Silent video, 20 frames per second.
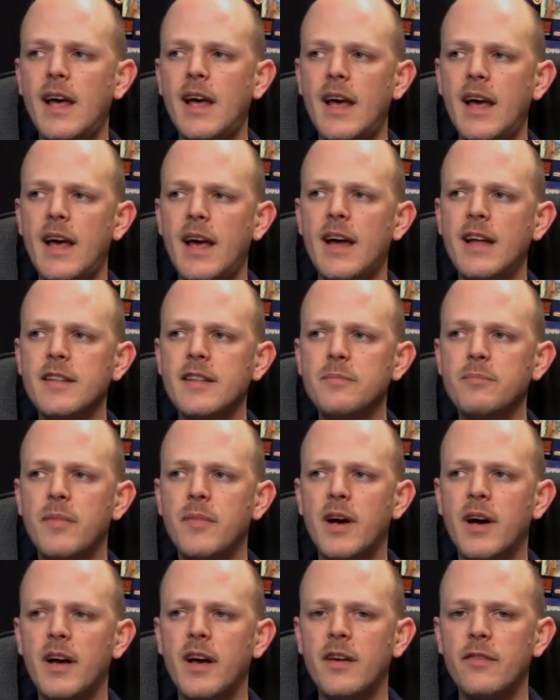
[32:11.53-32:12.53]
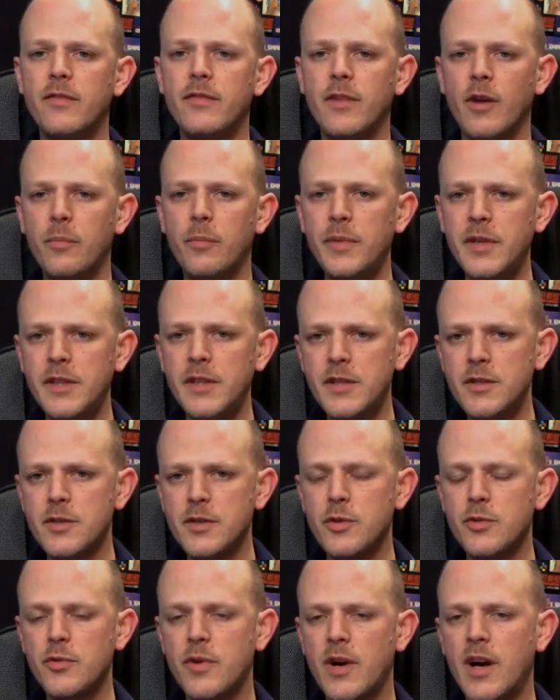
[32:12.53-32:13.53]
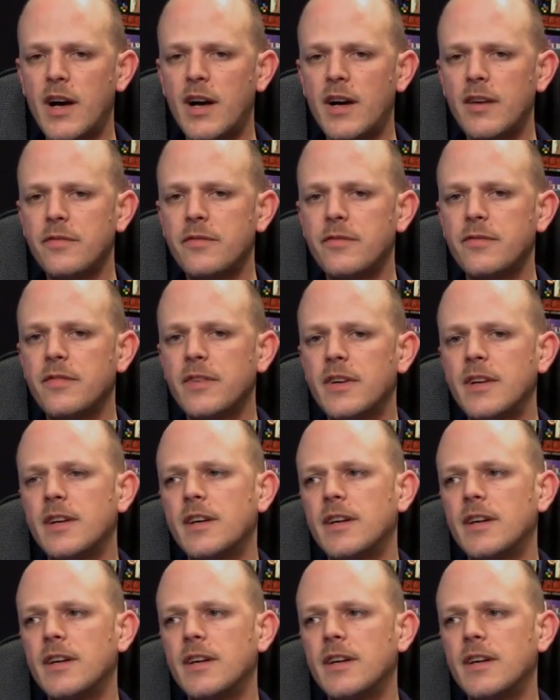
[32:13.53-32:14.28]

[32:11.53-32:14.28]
And my floppy disk drive,